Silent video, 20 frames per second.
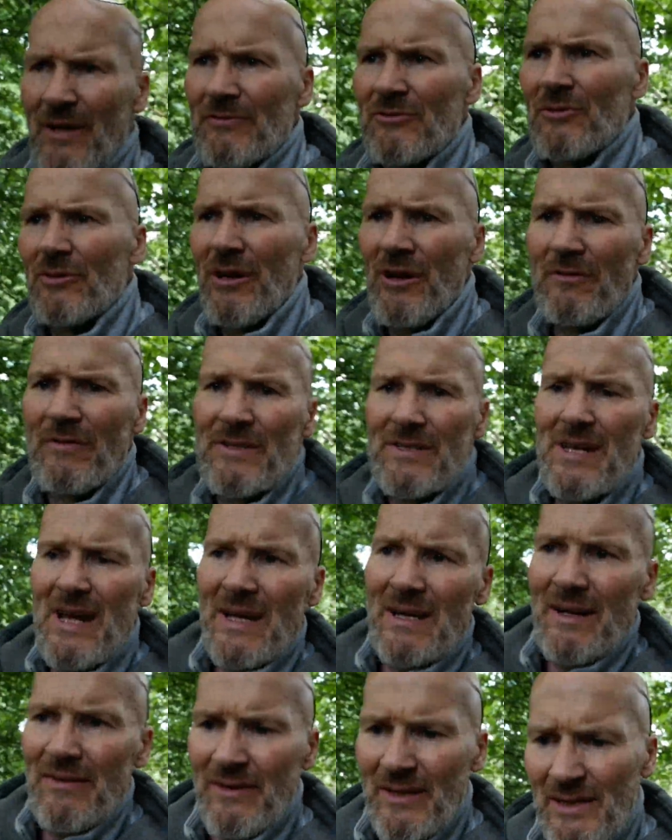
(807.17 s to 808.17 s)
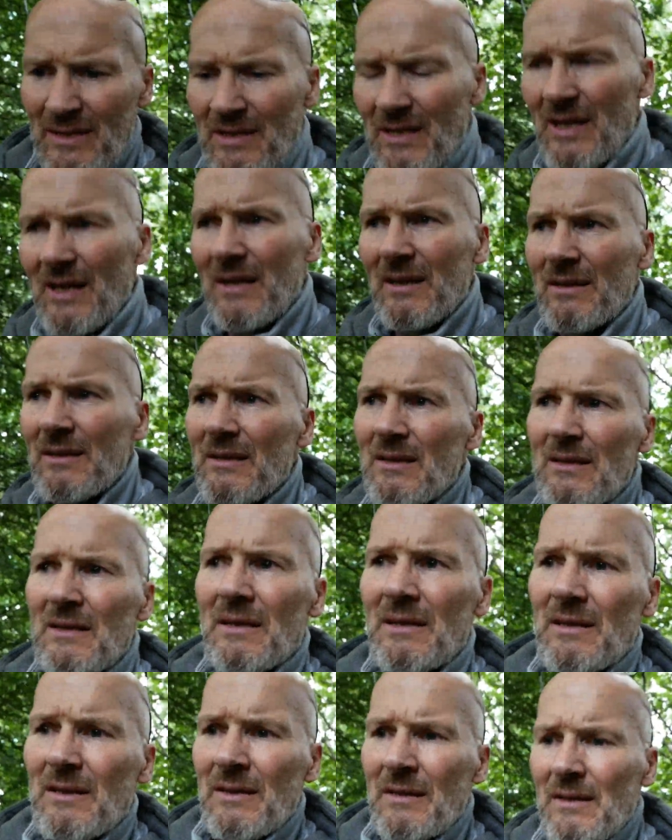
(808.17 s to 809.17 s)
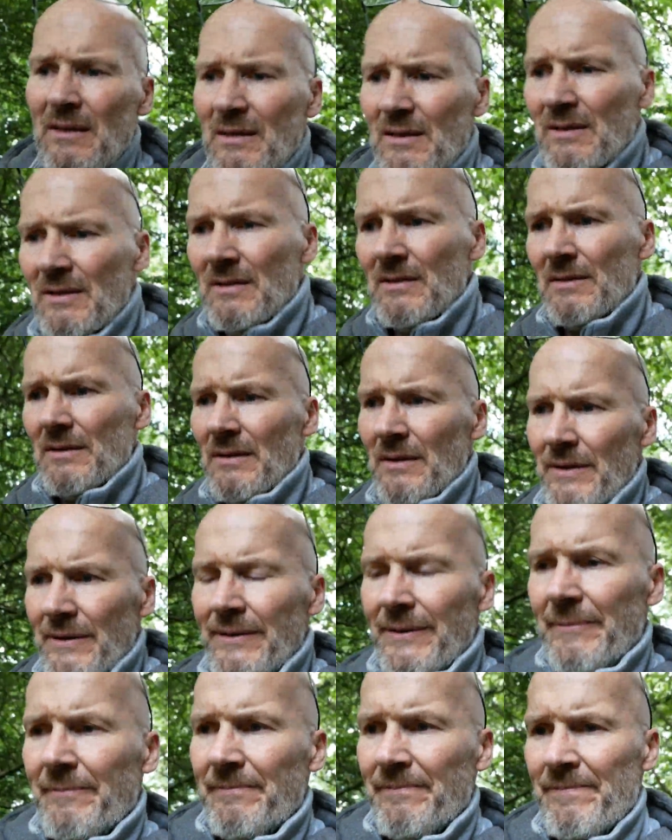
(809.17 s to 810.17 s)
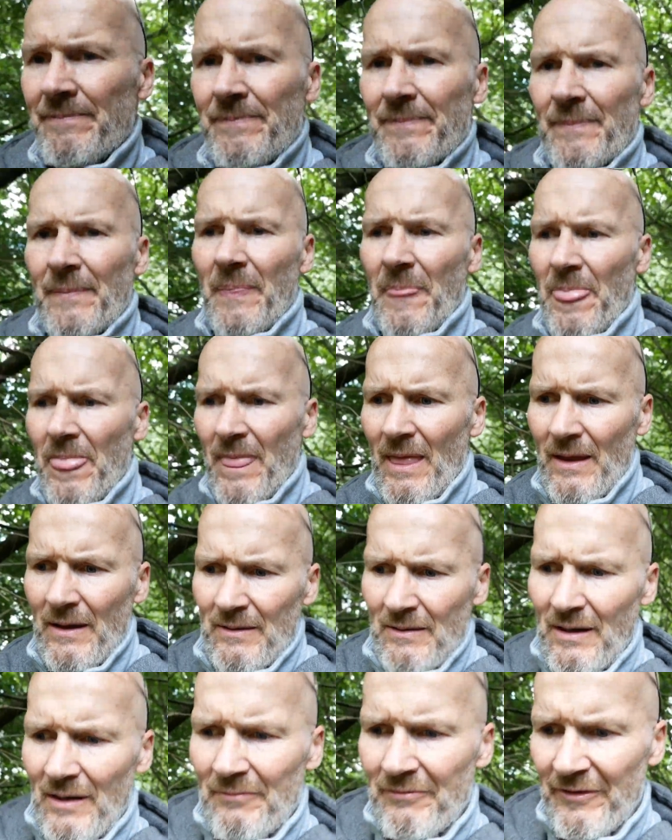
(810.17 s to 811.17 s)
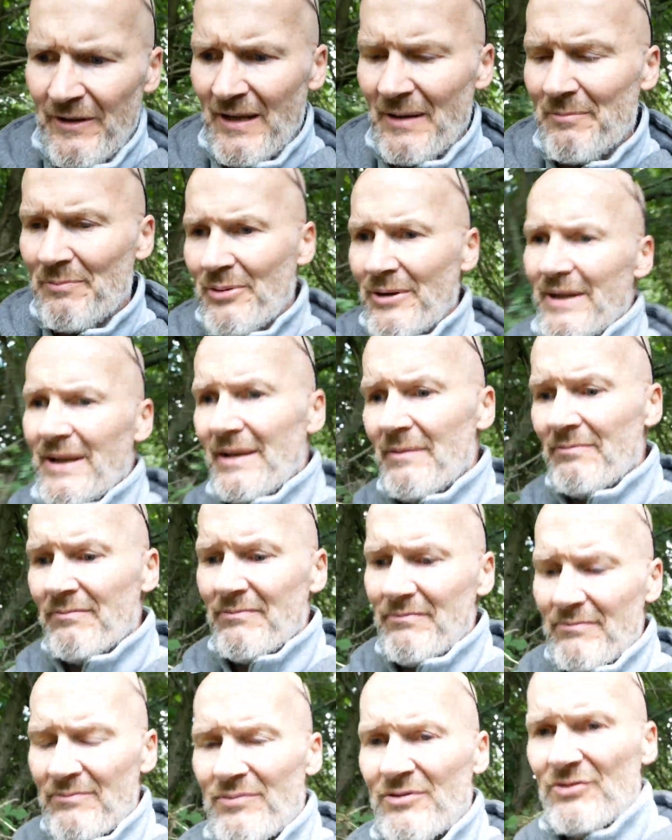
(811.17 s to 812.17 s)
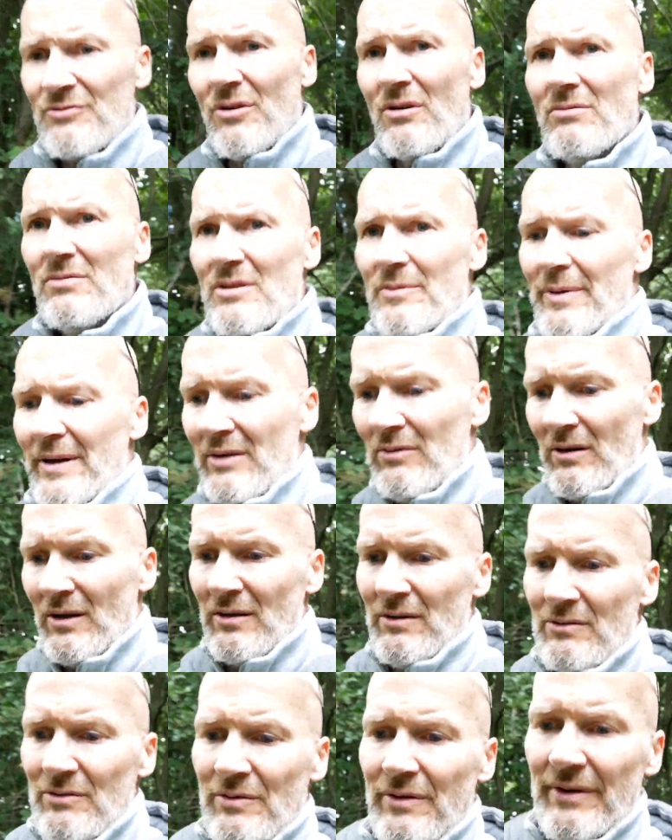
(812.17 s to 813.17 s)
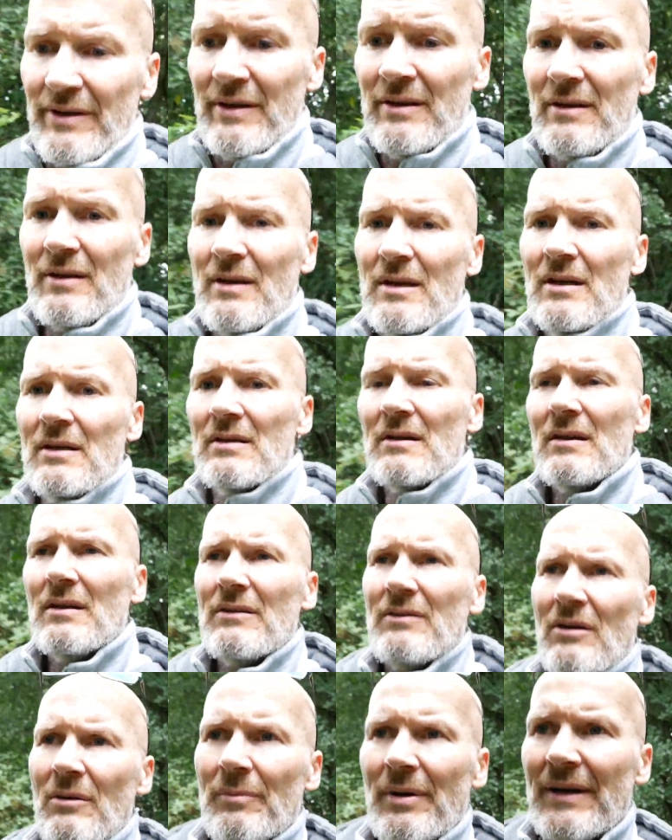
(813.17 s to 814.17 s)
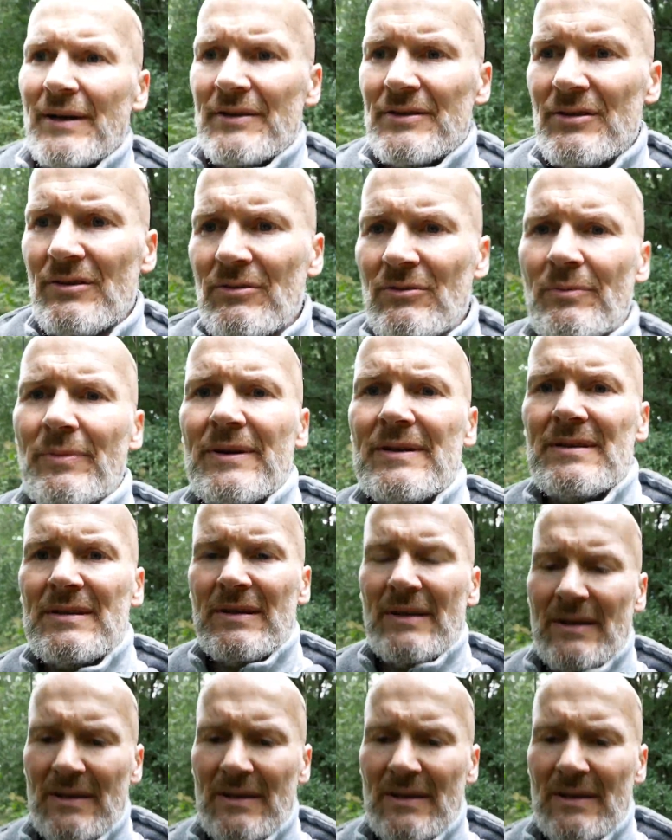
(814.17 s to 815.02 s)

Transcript: done over 10, I think now. I'm feeling pretty strong, to be quite honest with you. Not bad at all, but